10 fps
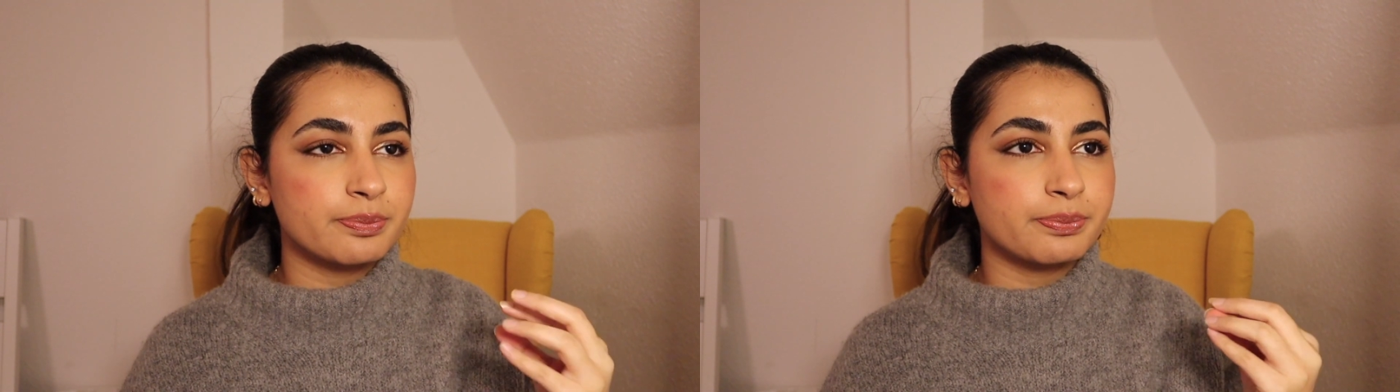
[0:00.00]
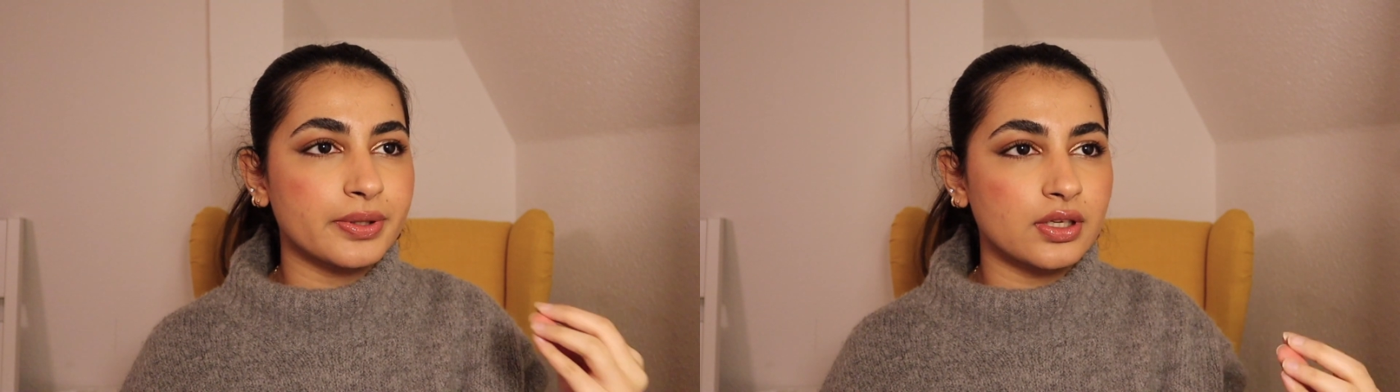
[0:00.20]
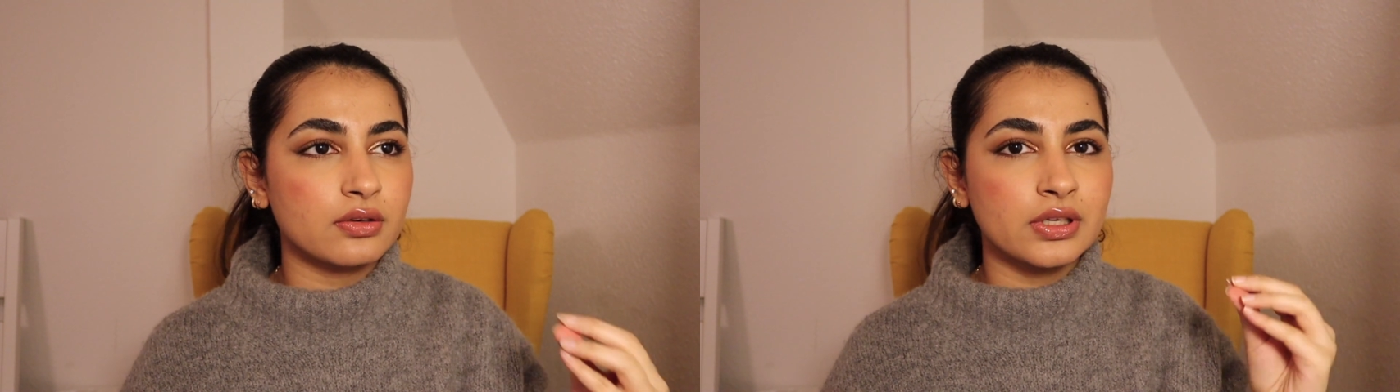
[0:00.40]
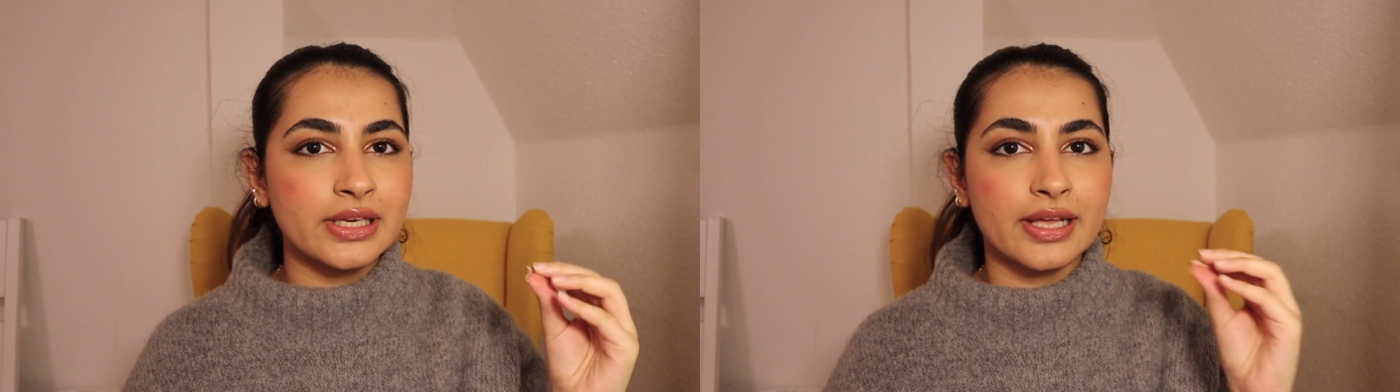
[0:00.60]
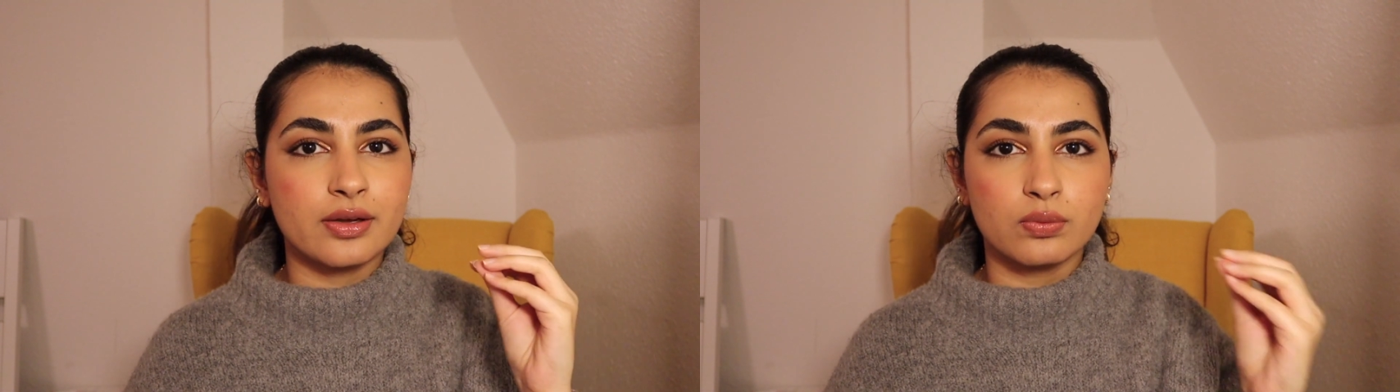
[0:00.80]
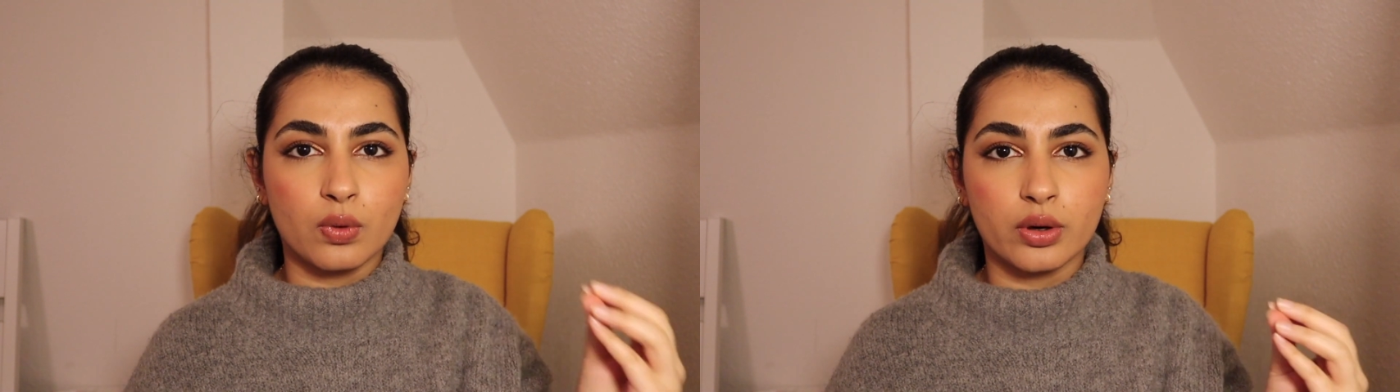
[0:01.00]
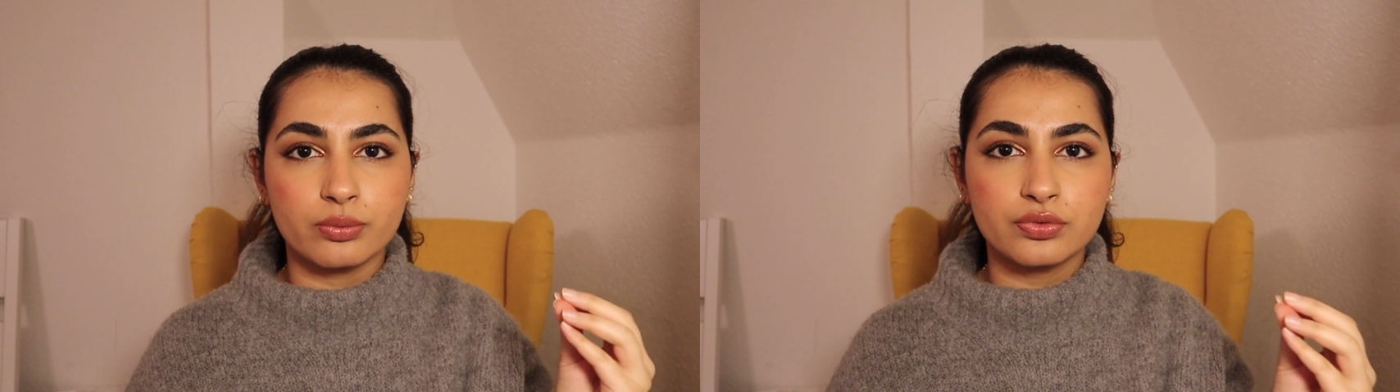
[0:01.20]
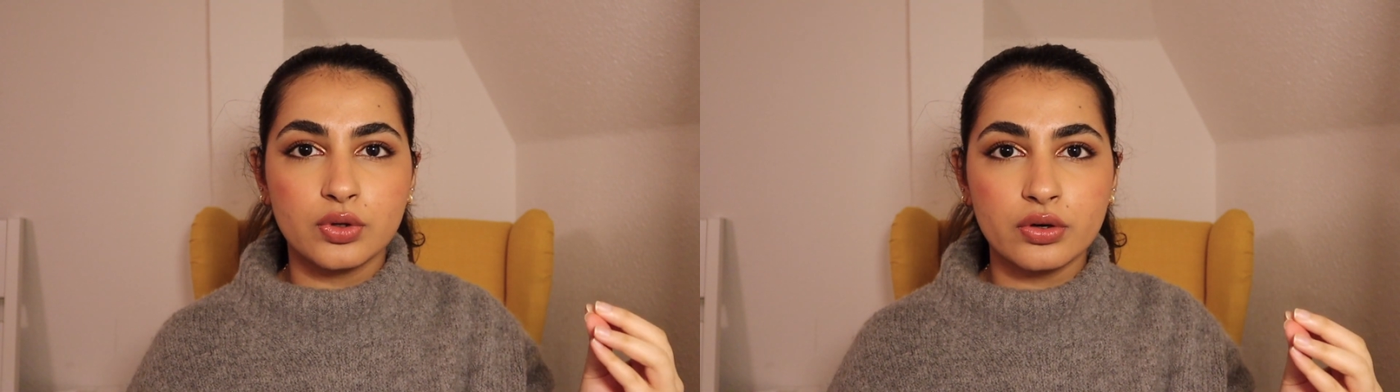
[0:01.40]
but they're really like
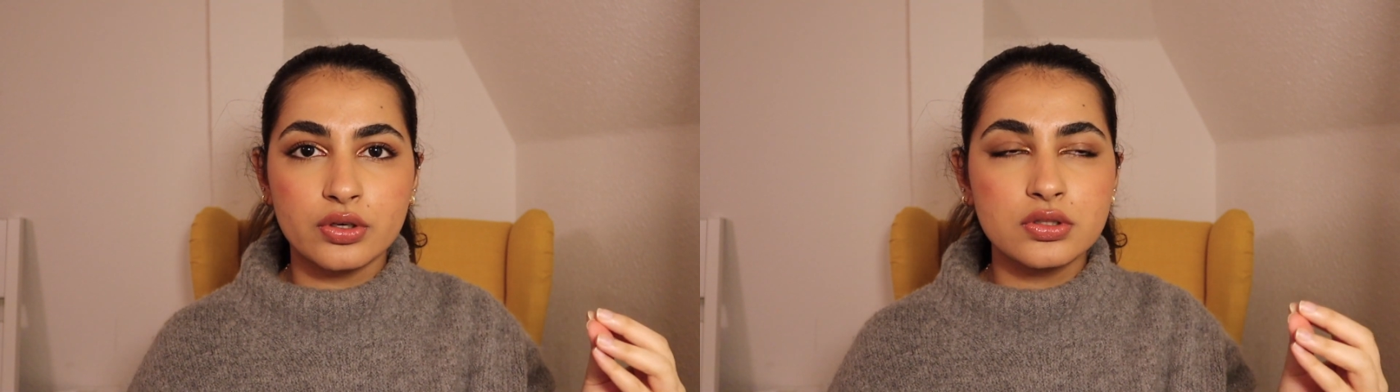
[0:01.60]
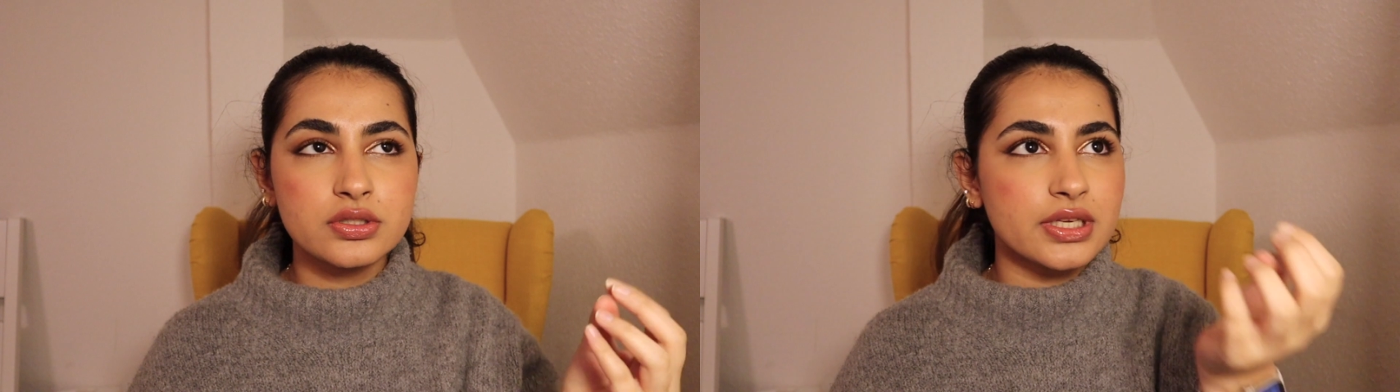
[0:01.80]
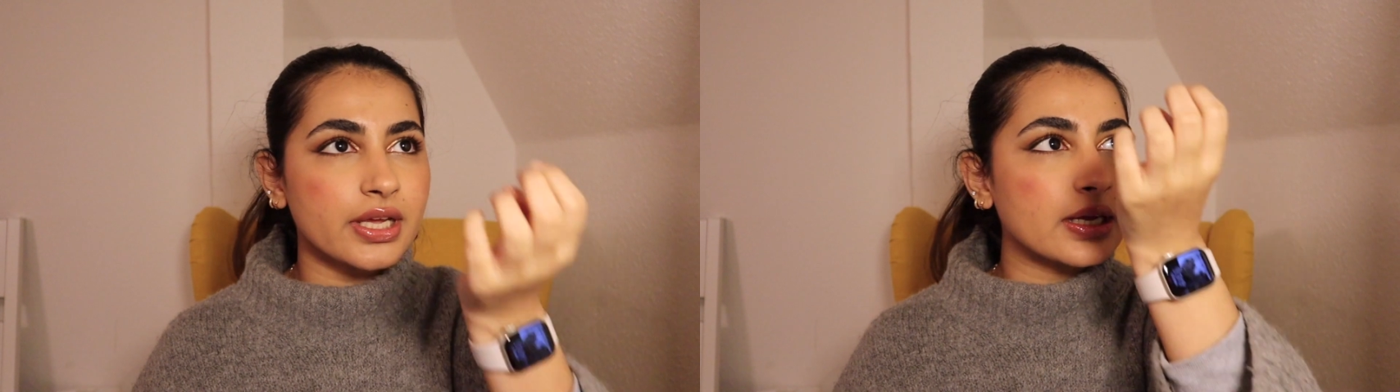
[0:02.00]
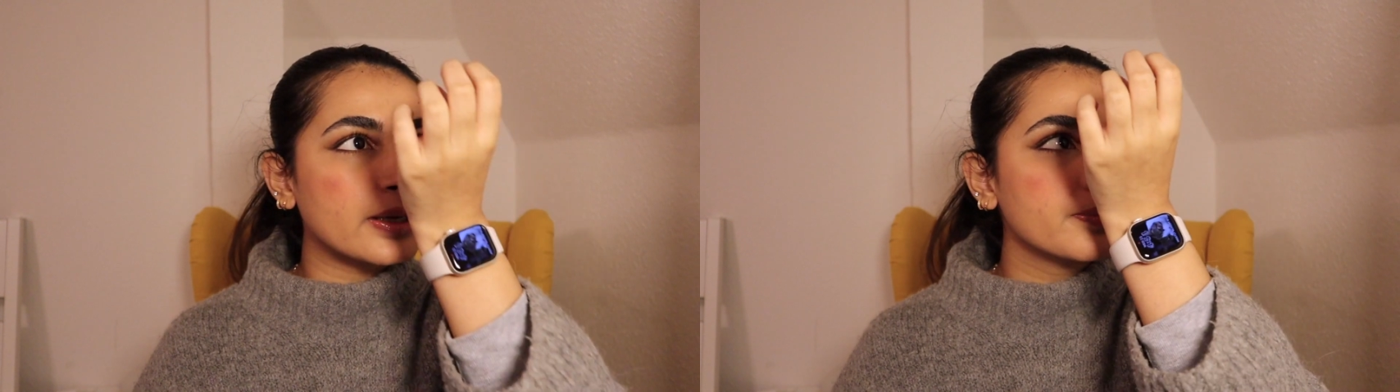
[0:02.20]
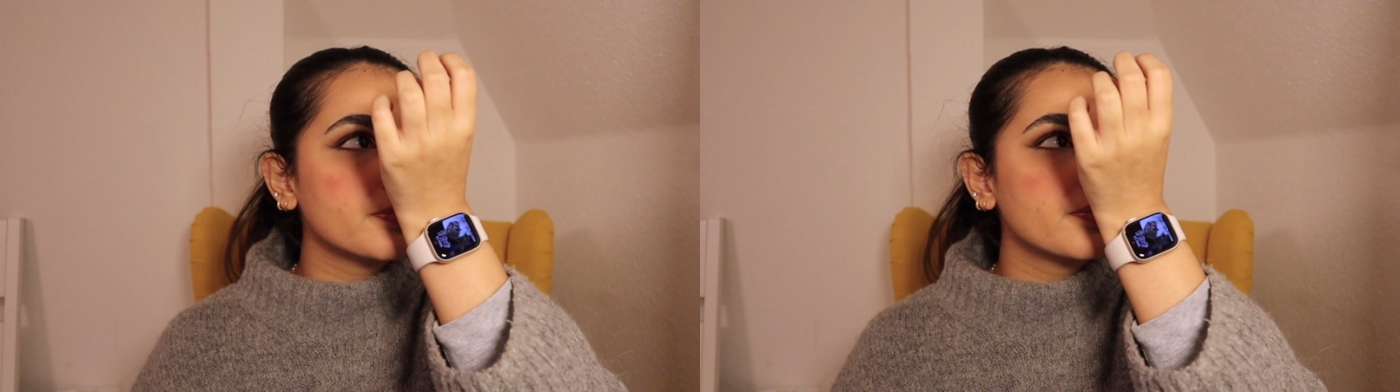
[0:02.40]
warm florals. Like,